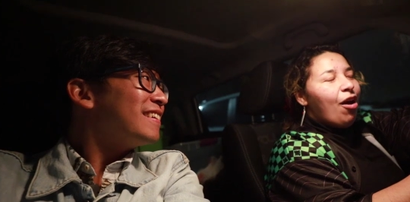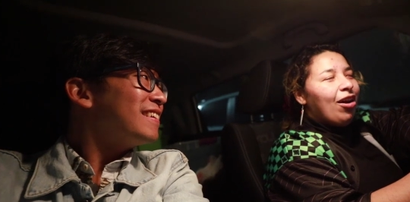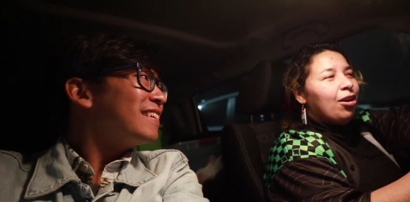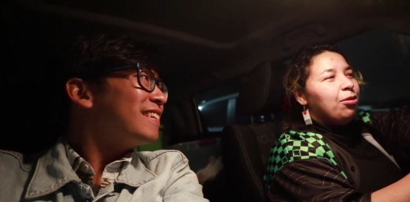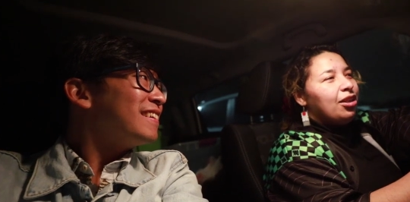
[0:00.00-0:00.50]

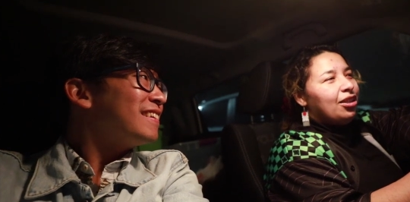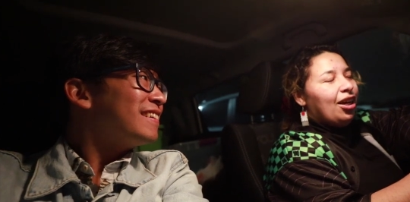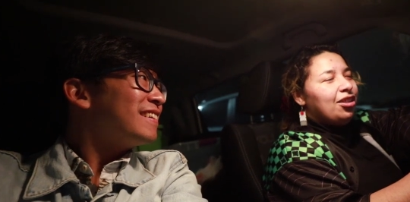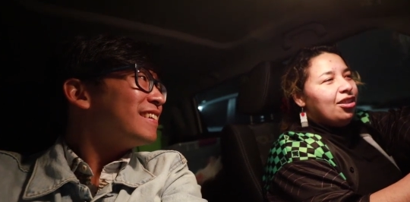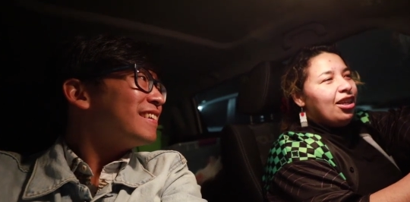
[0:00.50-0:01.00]
Speaker 1: I get really
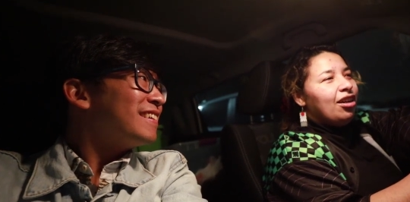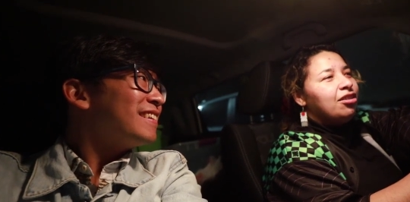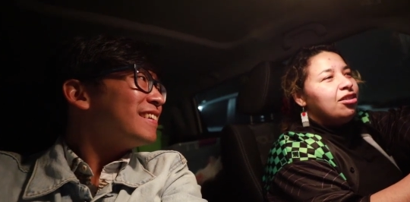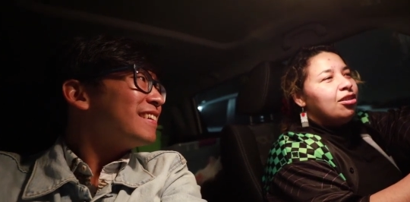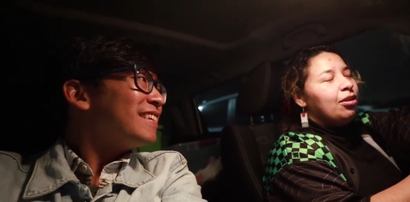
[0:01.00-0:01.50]
attached to the
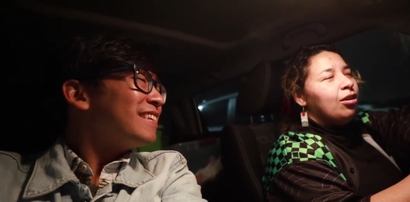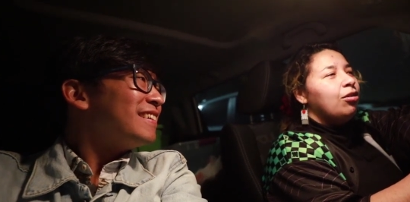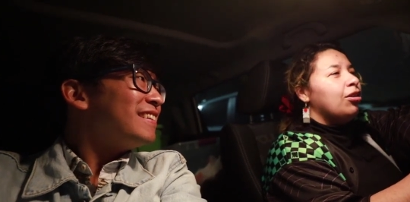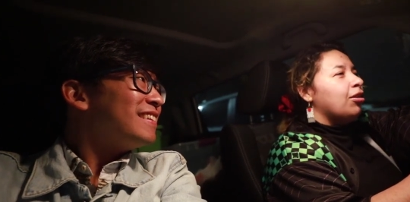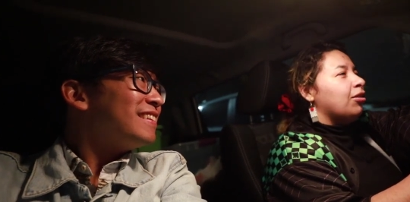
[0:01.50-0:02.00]
characters. I'm like,
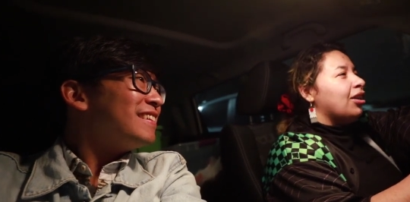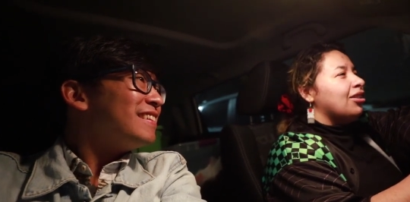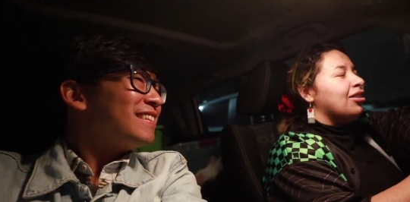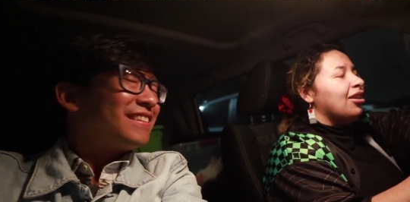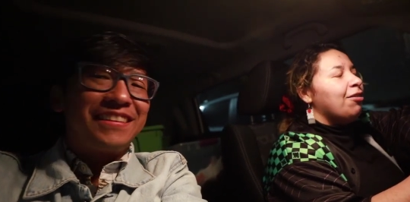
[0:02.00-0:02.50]
oh no,
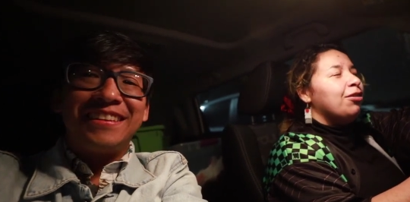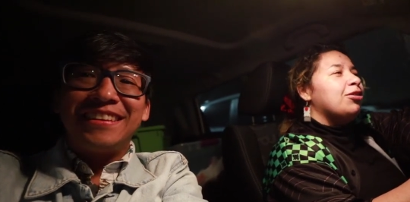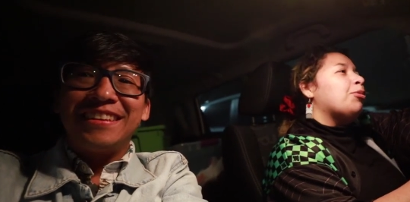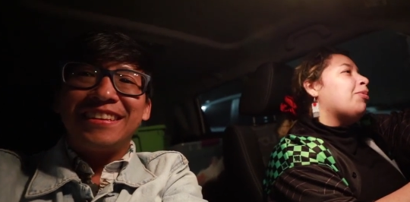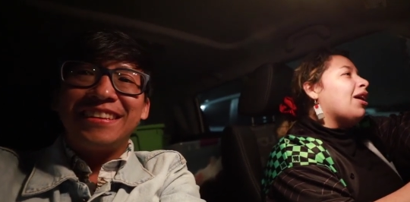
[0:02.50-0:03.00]
that's I feel
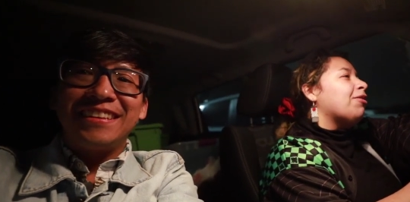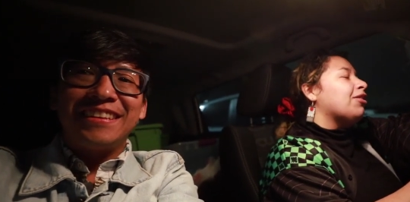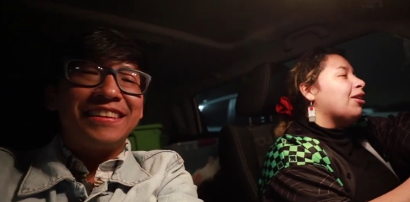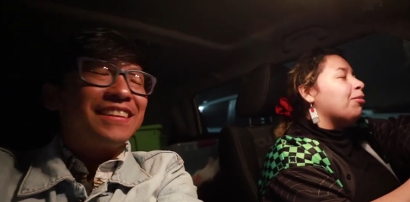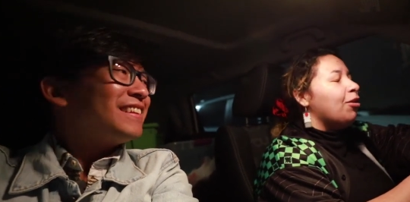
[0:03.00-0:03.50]
so bad for
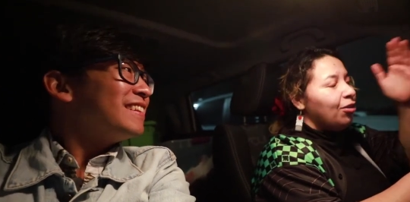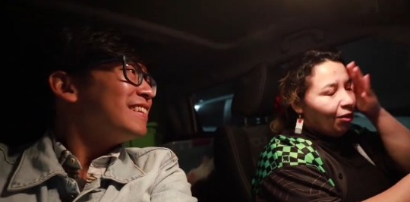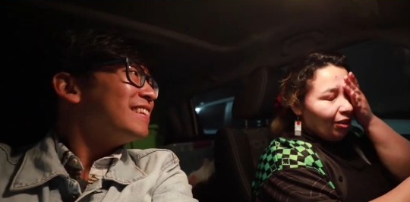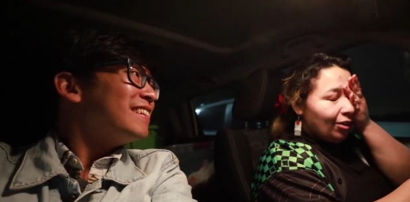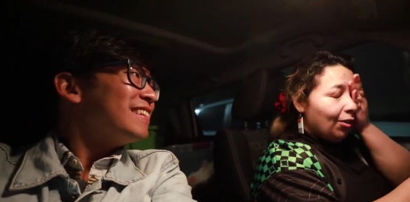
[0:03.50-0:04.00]
them. Oh
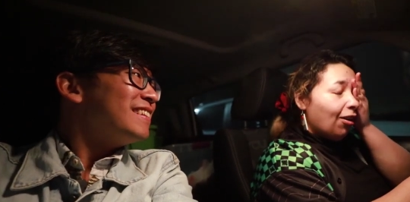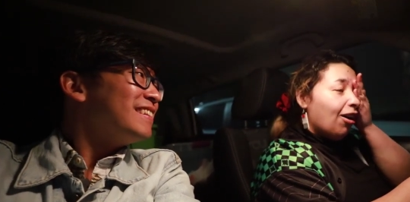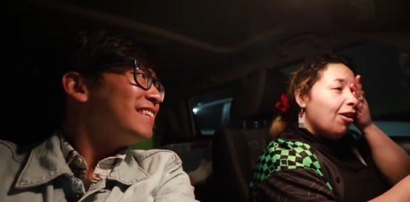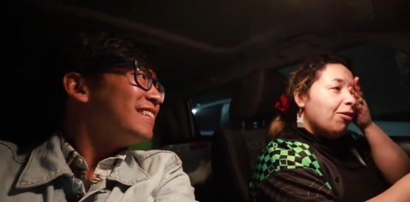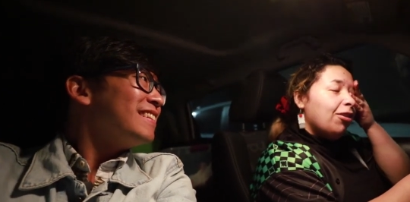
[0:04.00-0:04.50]
no, that's so
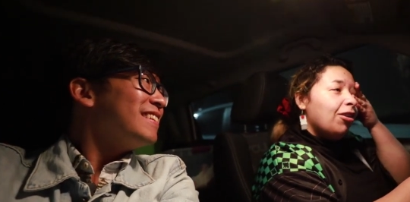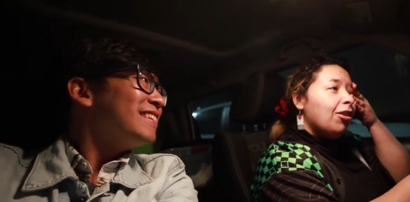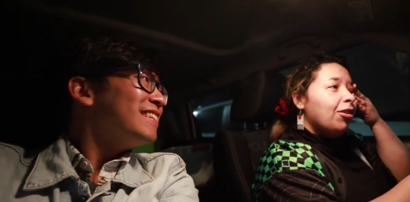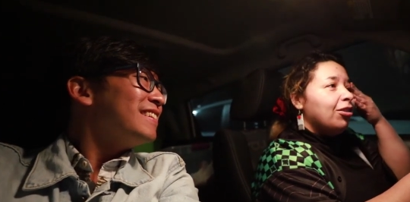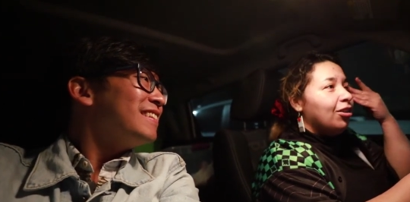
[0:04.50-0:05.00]
awful.
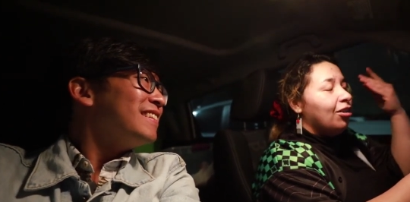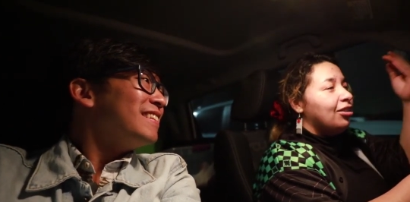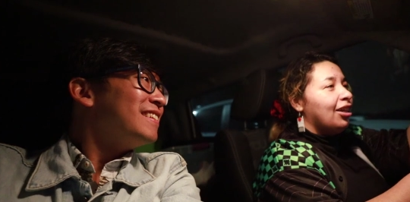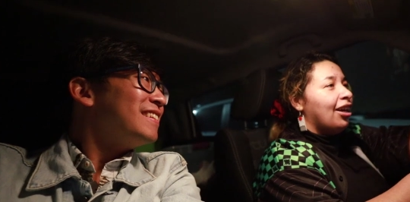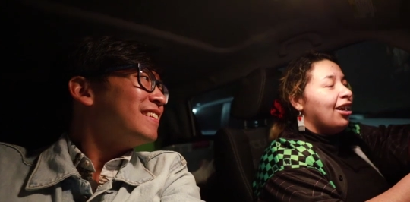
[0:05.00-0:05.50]
Oh, they're all
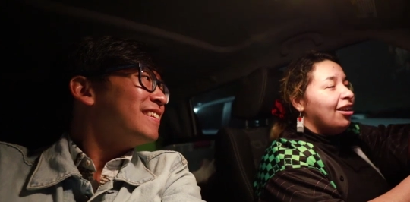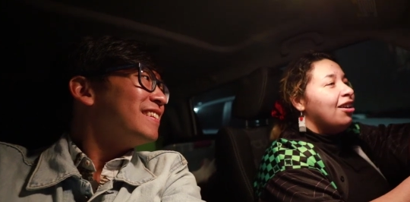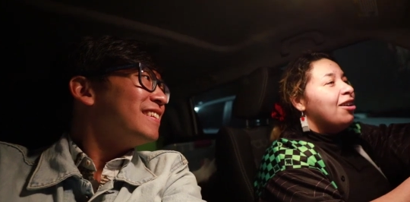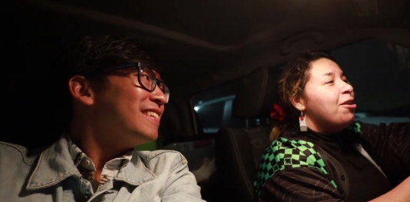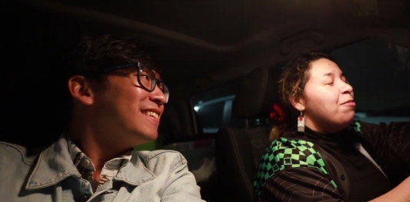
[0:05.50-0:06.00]
dead.
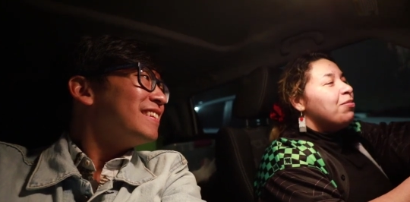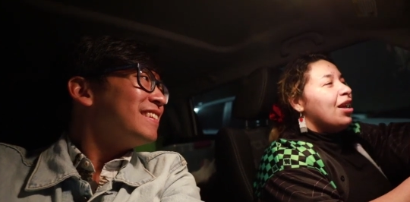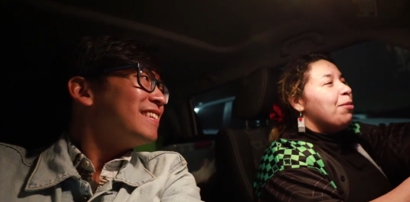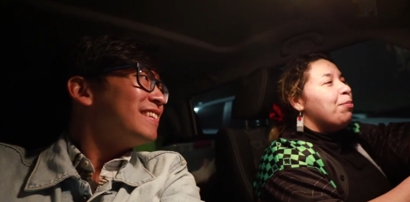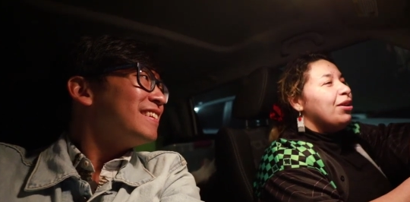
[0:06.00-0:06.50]

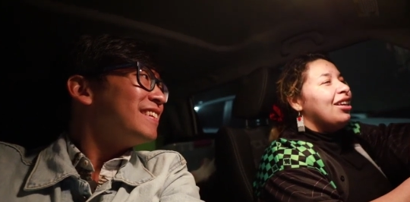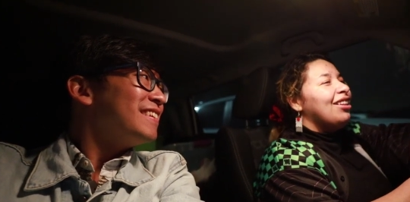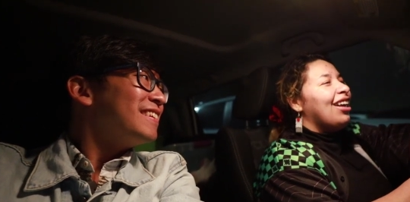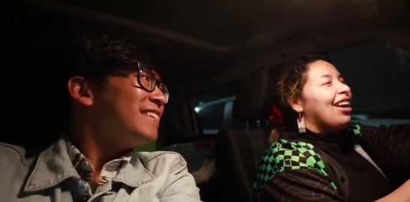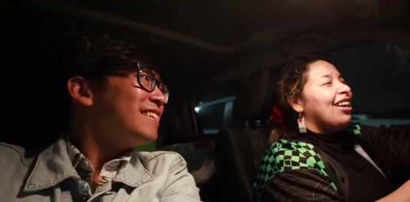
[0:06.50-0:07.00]
But
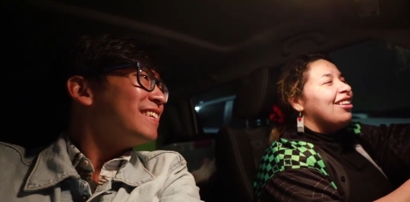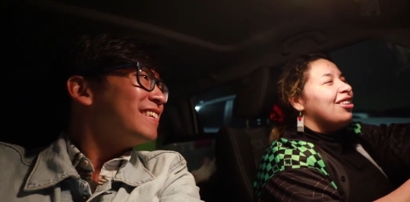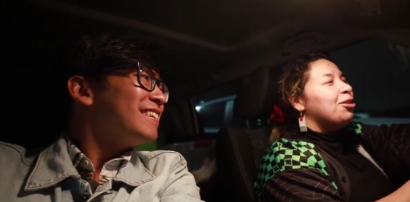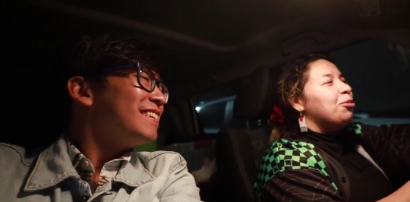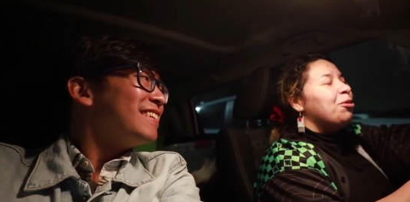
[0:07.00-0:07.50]
then like
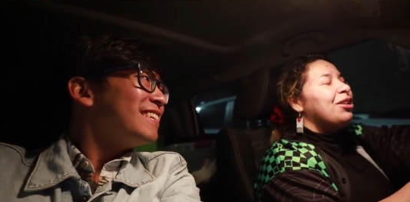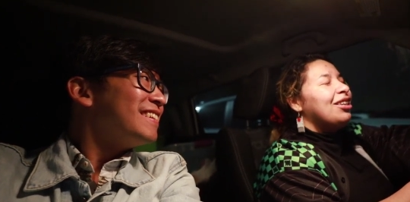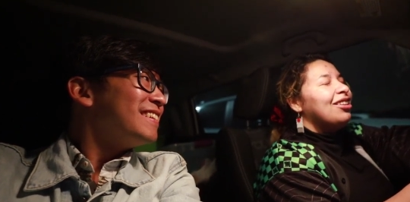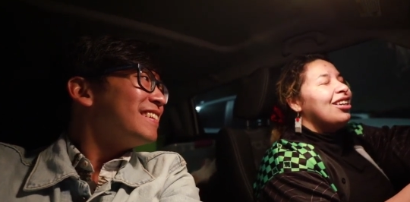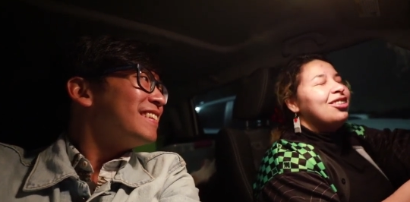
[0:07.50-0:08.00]
this
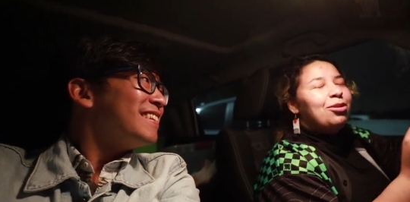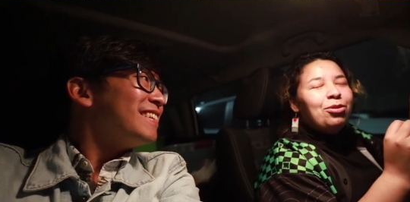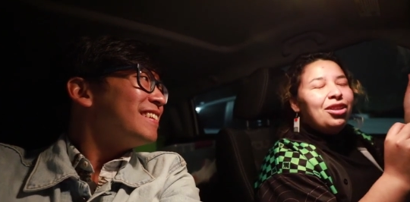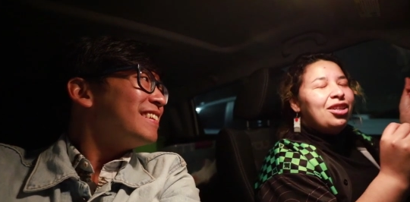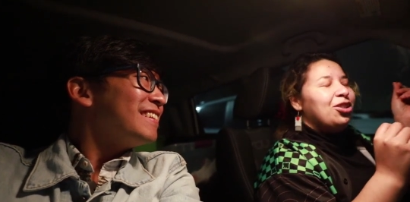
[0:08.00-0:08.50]
movie, like some
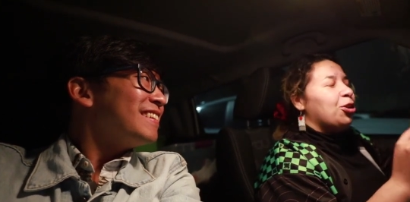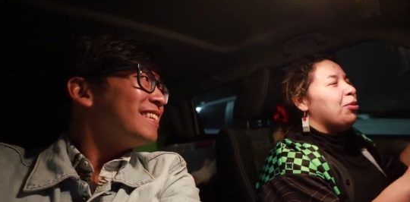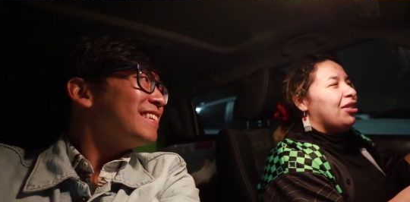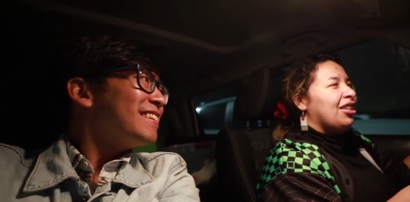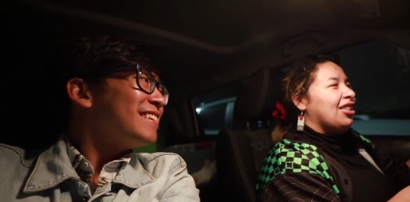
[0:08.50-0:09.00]
really
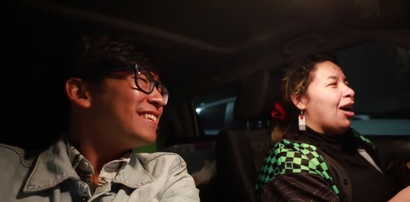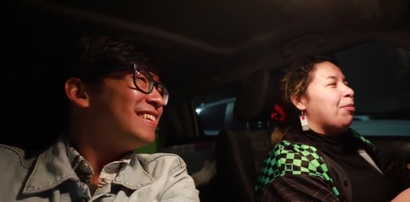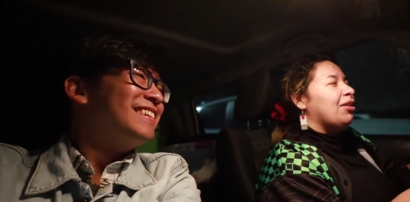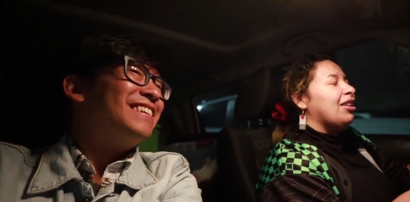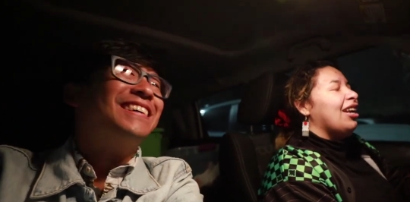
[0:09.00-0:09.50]
stupid things
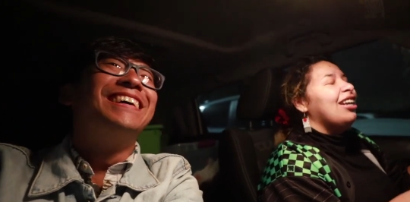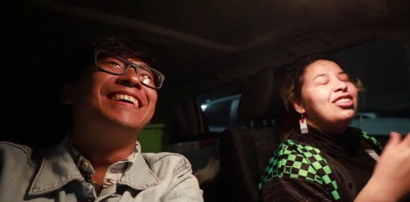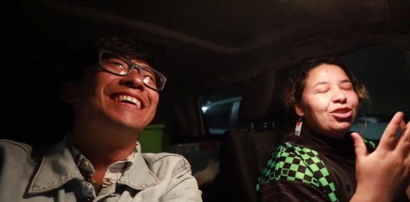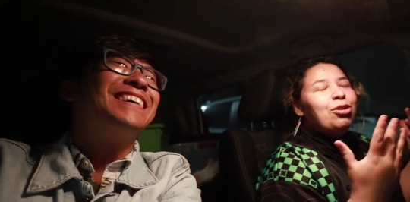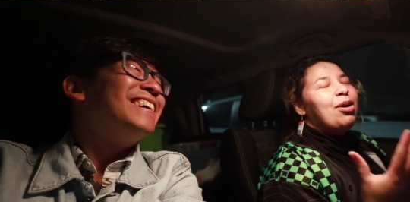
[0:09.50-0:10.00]
happen that just